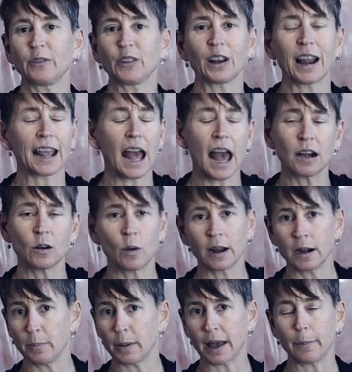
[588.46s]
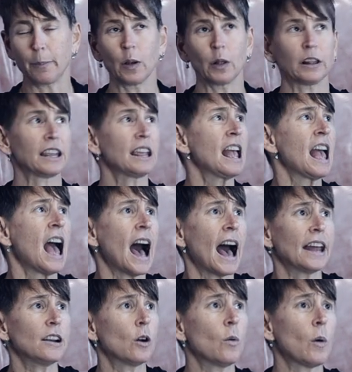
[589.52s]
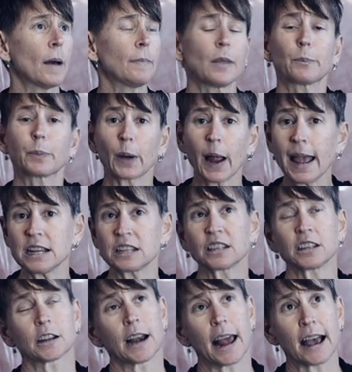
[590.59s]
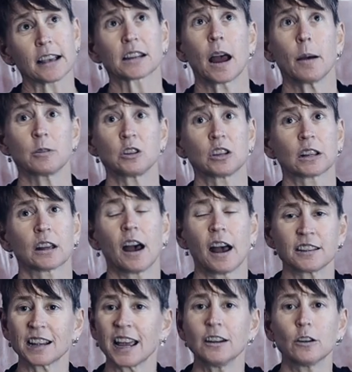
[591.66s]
If you're like, I don't want to buy a pulley, I don't want the price, you can ask how much it costs.